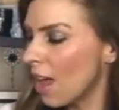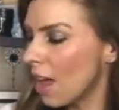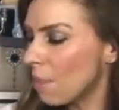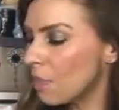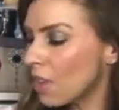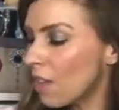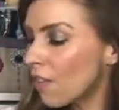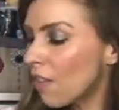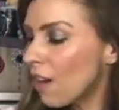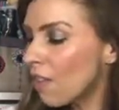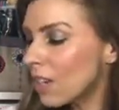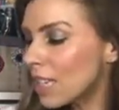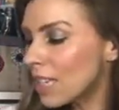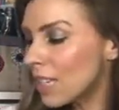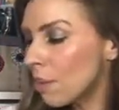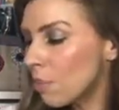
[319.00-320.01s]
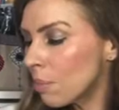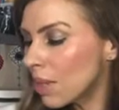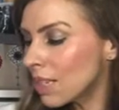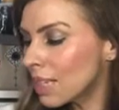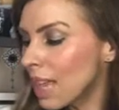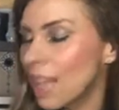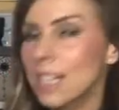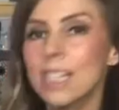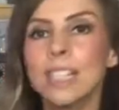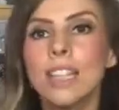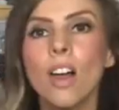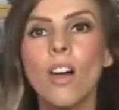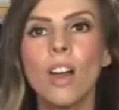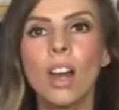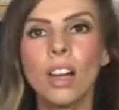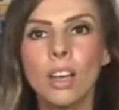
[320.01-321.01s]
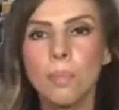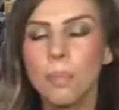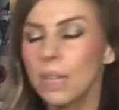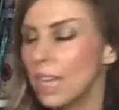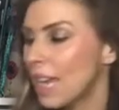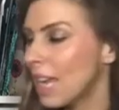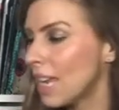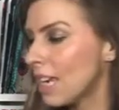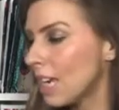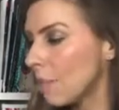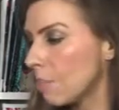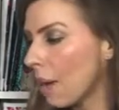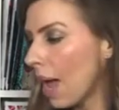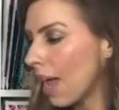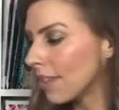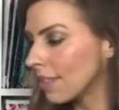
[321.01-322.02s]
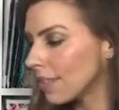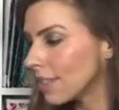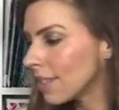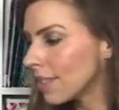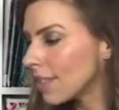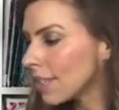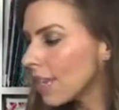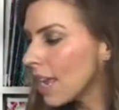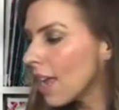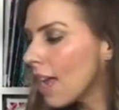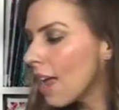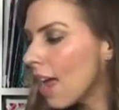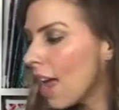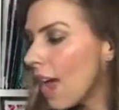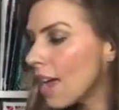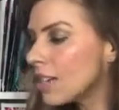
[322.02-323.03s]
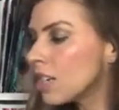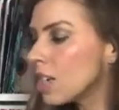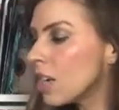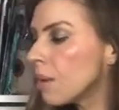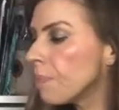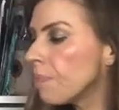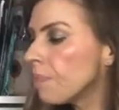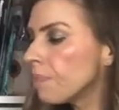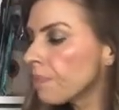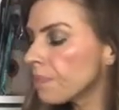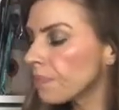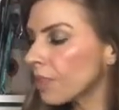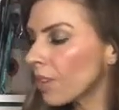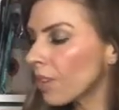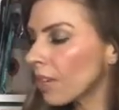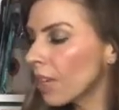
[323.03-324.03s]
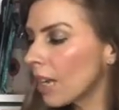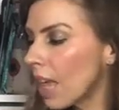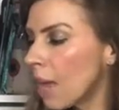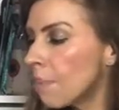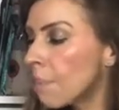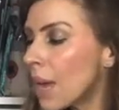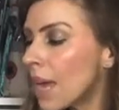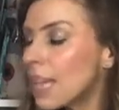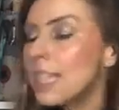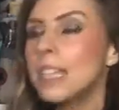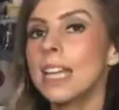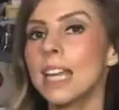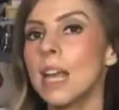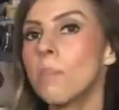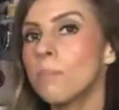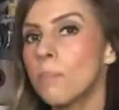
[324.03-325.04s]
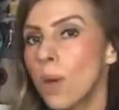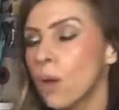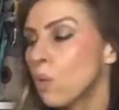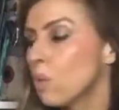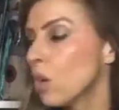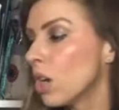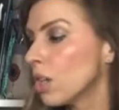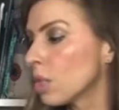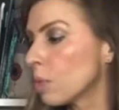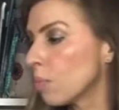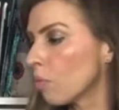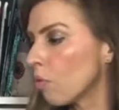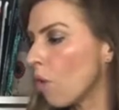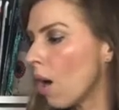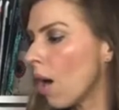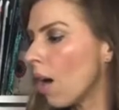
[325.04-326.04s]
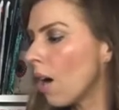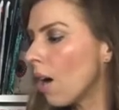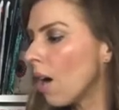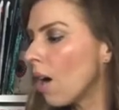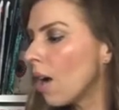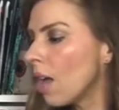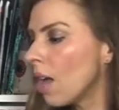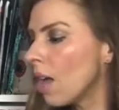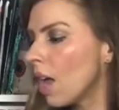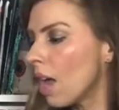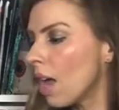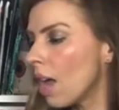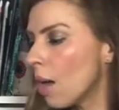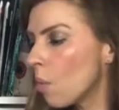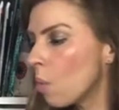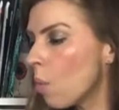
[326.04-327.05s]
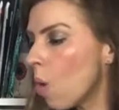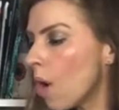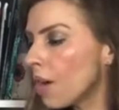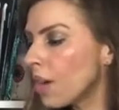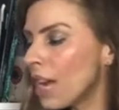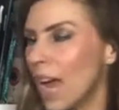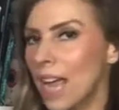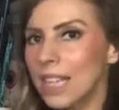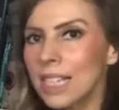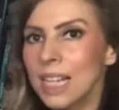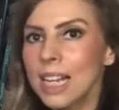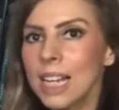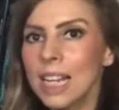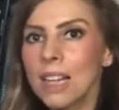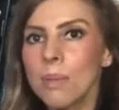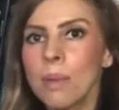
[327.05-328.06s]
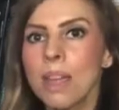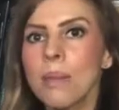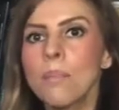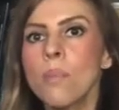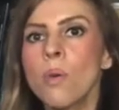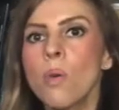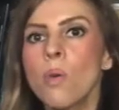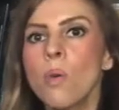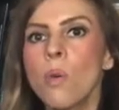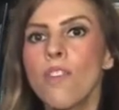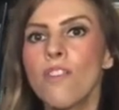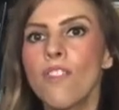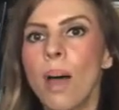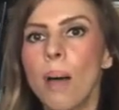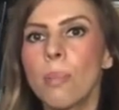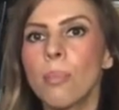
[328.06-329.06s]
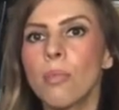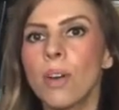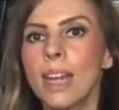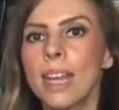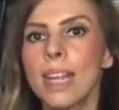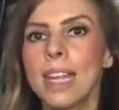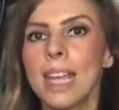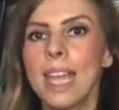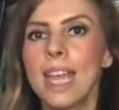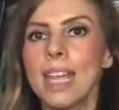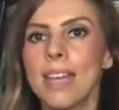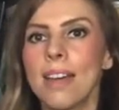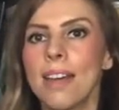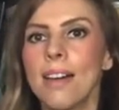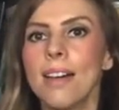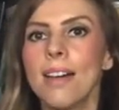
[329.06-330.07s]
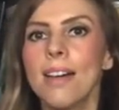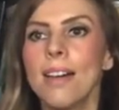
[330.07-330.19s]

They're very similar to that style, like a bikini pant, and basically a boneless bra. One has a little bit more fabric here,